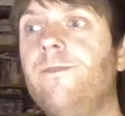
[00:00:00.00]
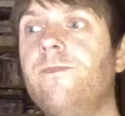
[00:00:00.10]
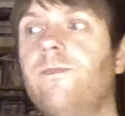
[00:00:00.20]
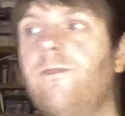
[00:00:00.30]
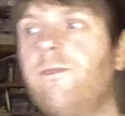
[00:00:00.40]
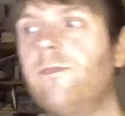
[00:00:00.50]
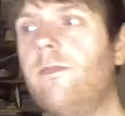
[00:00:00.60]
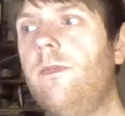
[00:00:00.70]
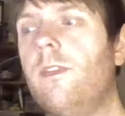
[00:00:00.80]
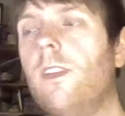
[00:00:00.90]
Don't know.
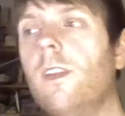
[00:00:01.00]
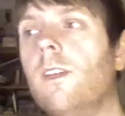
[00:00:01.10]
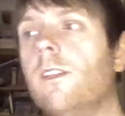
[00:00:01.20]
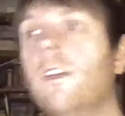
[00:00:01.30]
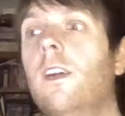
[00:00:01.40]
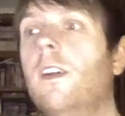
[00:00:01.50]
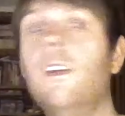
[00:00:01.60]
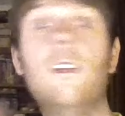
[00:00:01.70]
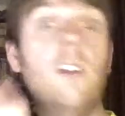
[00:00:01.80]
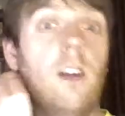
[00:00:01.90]
You don't even know what a
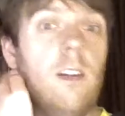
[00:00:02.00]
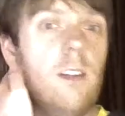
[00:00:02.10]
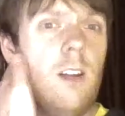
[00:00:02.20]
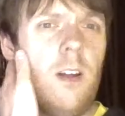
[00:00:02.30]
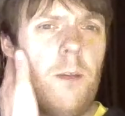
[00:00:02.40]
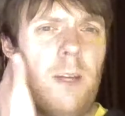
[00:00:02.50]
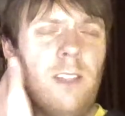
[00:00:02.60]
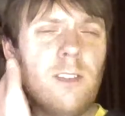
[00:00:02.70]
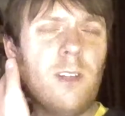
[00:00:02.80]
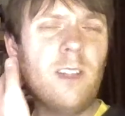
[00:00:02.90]
mandarin is. A
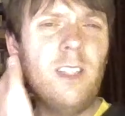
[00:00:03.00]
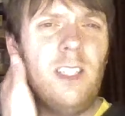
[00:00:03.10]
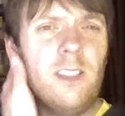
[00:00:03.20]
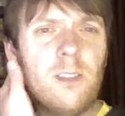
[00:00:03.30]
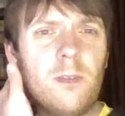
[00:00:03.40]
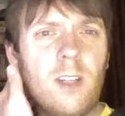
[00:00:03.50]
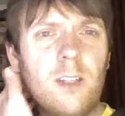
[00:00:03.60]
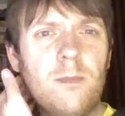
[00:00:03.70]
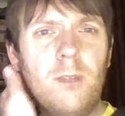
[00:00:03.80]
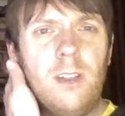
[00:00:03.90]
mandrill, I think it's some
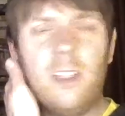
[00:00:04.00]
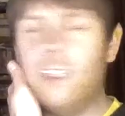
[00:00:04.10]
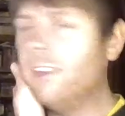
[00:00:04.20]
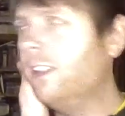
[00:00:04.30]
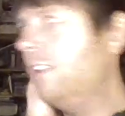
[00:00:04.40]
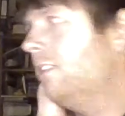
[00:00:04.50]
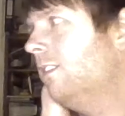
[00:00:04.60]
kind of monkey, isn't it?